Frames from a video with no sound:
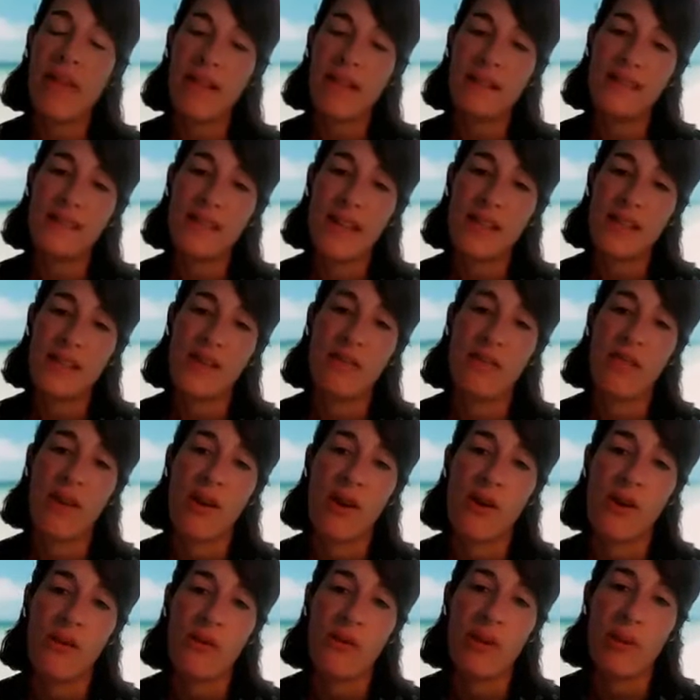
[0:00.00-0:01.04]
stages
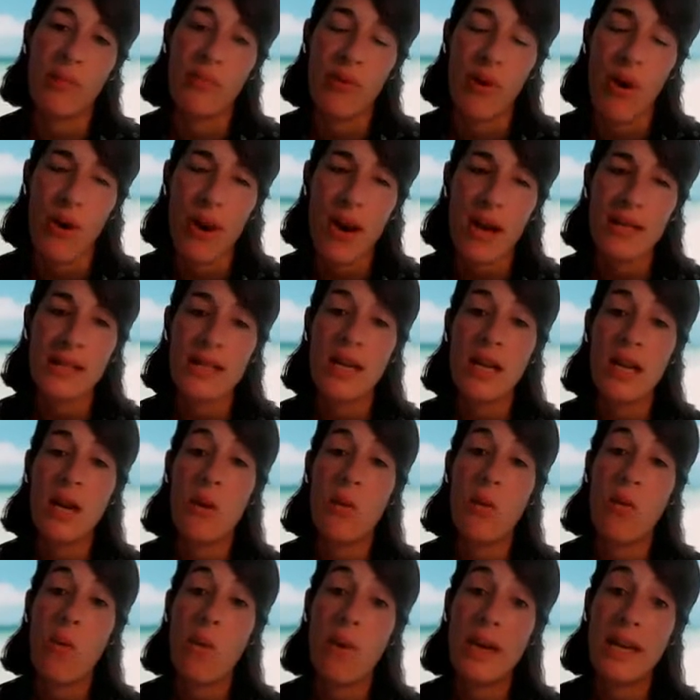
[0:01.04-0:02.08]
of the project,
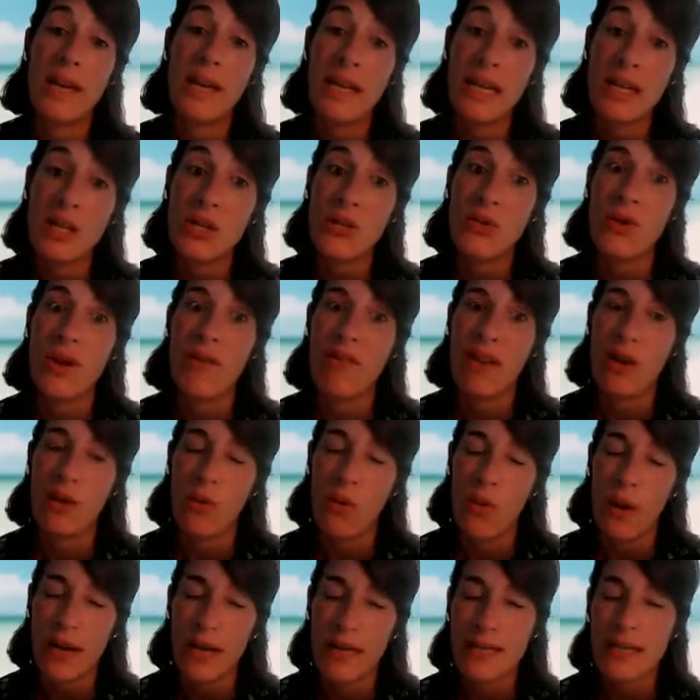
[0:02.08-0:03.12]
we will need to
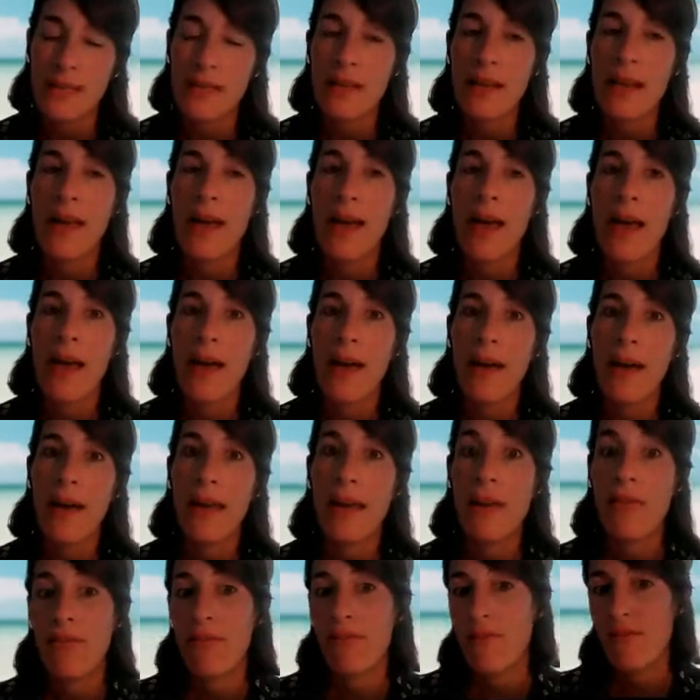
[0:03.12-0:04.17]
evaluate
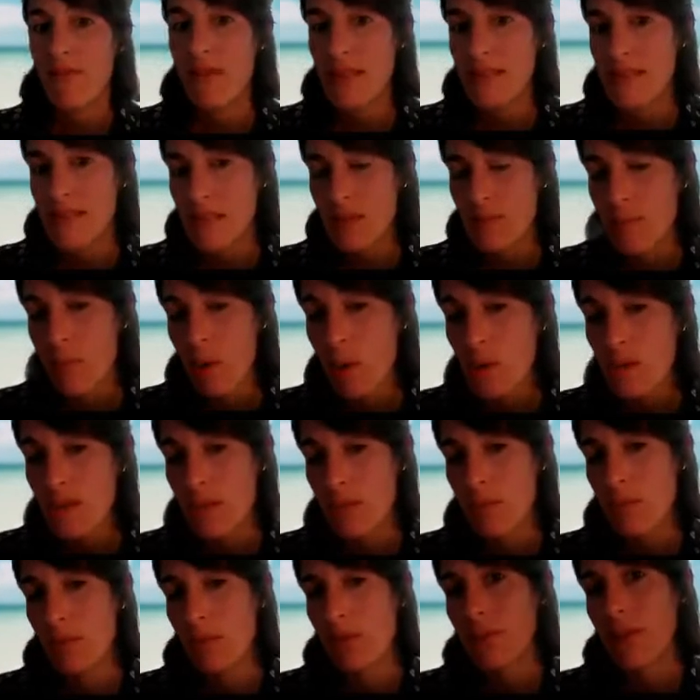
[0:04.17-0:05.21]
if this is
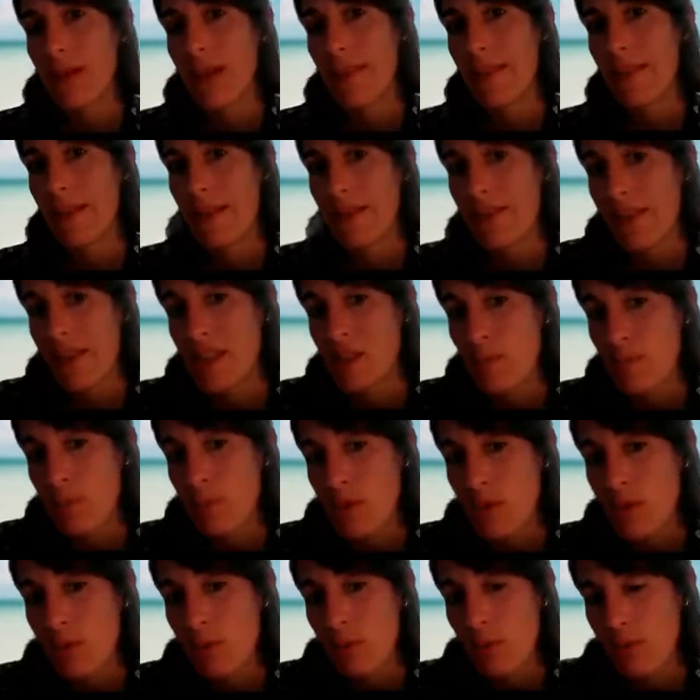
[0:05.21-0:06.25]
possible and if it's
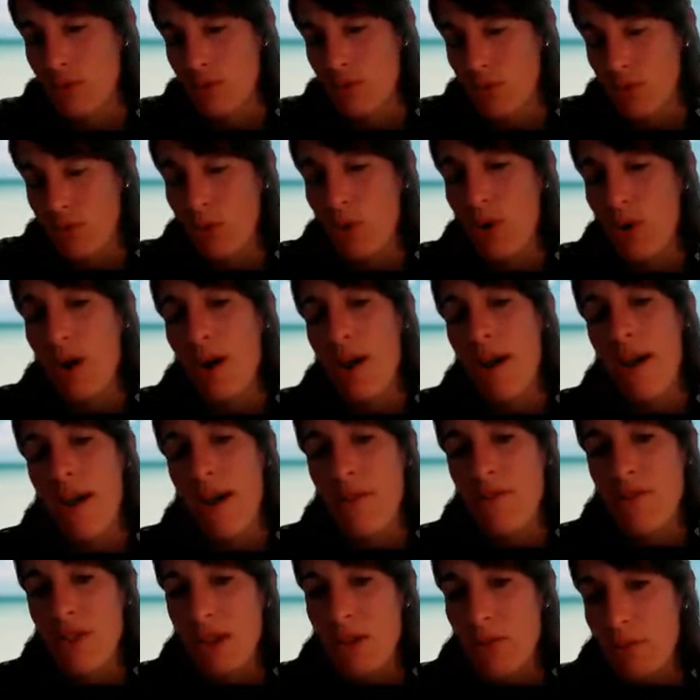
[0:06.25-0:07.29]
possible to
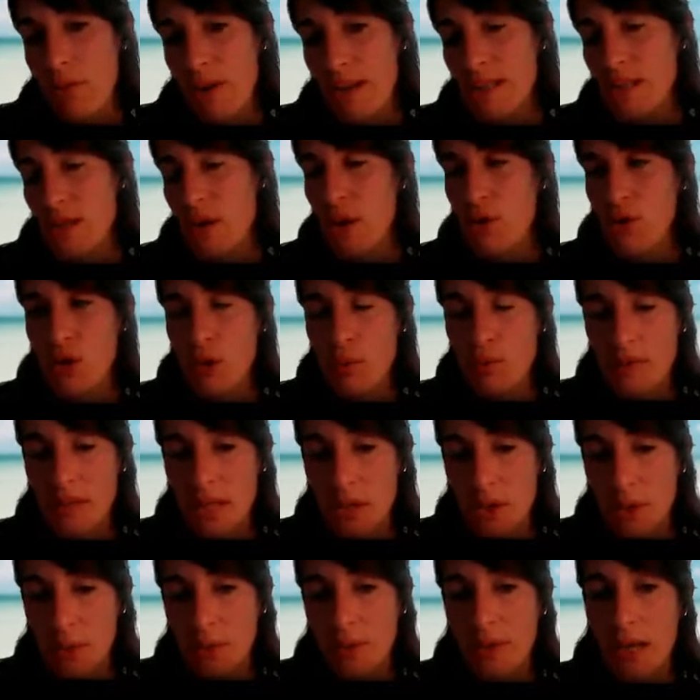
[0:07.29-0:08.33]
decrease or
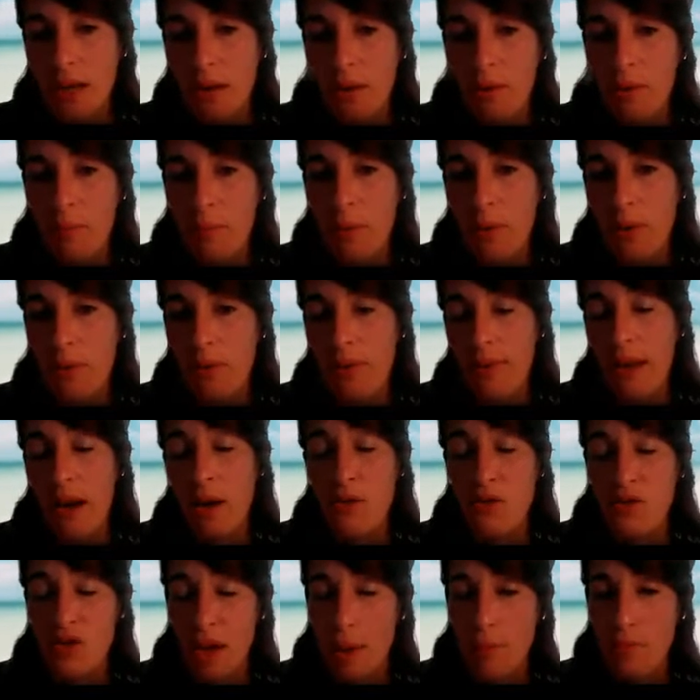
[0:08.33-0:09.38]
substitute the
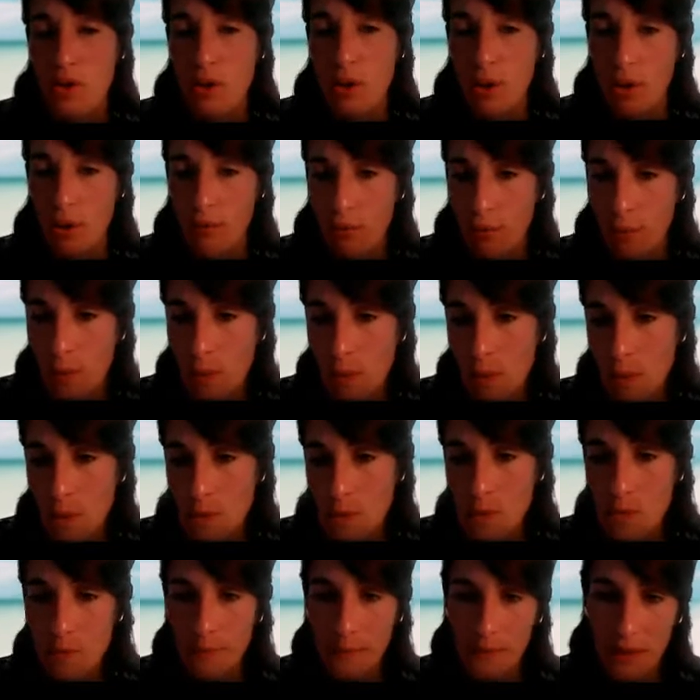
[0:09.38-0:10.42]
consumption of
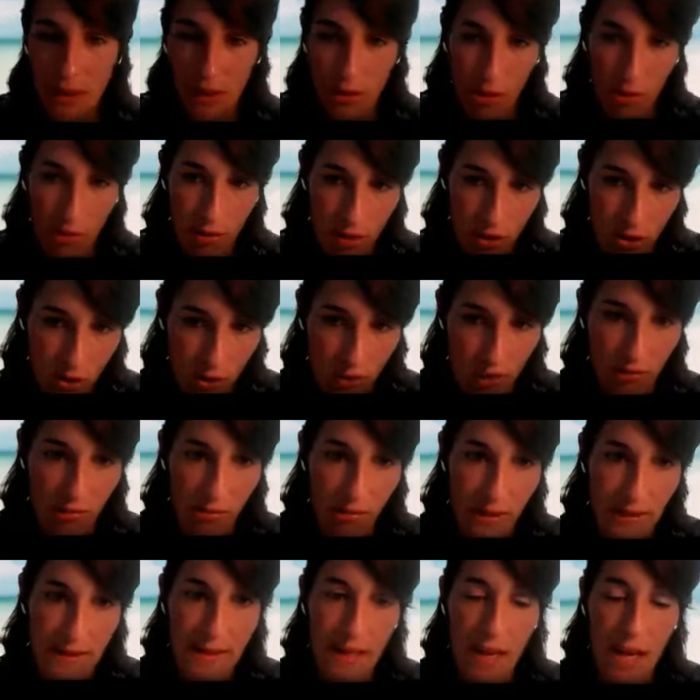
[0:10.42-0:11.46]
glucose in order to
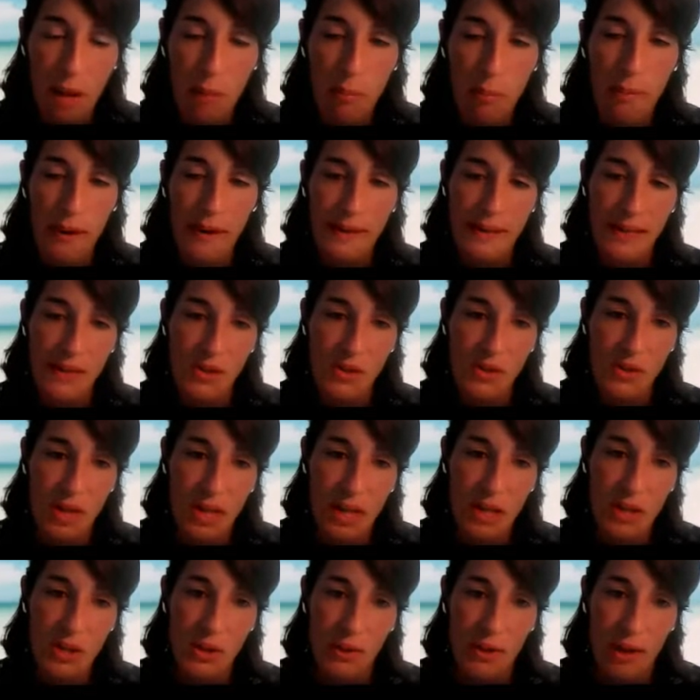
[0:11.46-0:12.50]
decrease the impacts
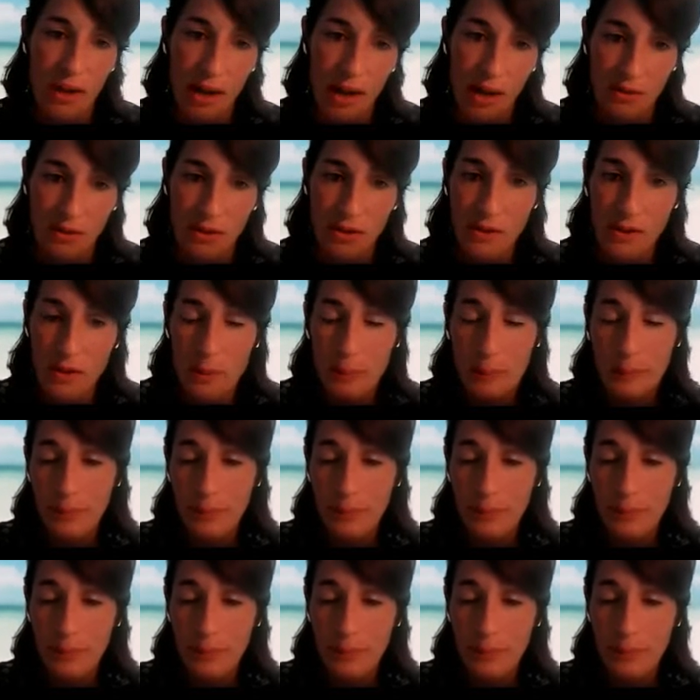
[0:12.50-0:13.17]
associated to the land use.